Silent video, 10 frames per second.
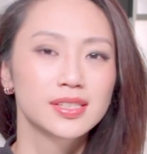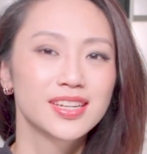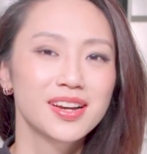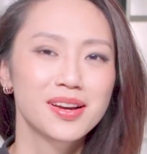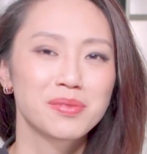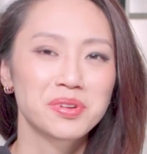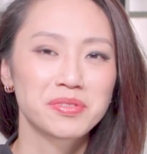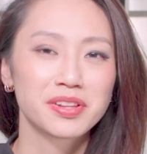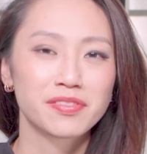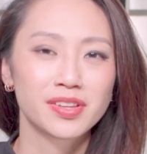yeah, I'm not
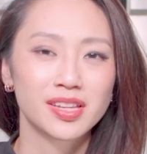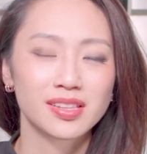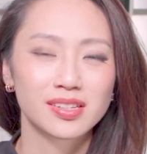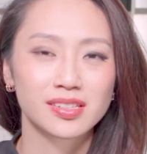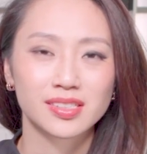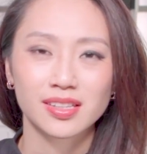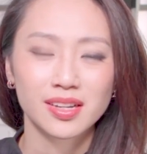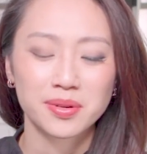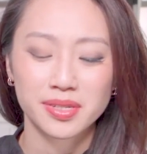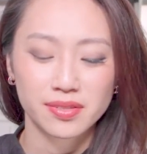really feeling this. I
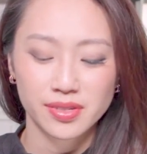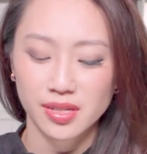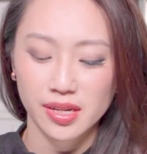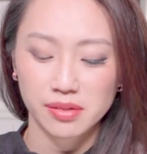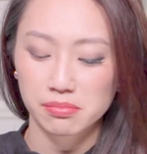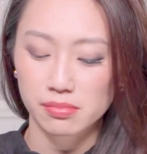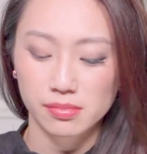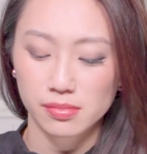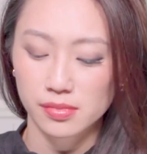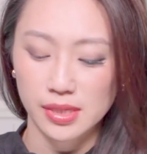think I would give it like,
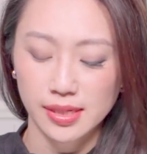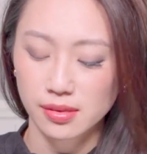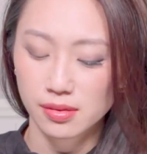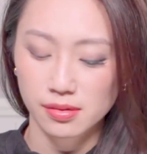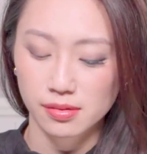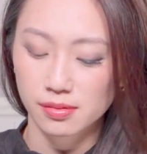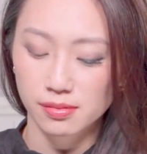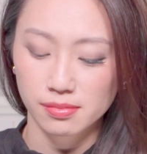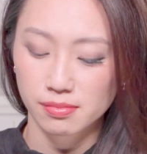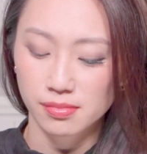I don't know,
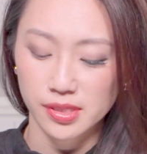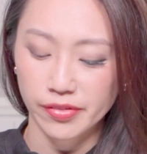a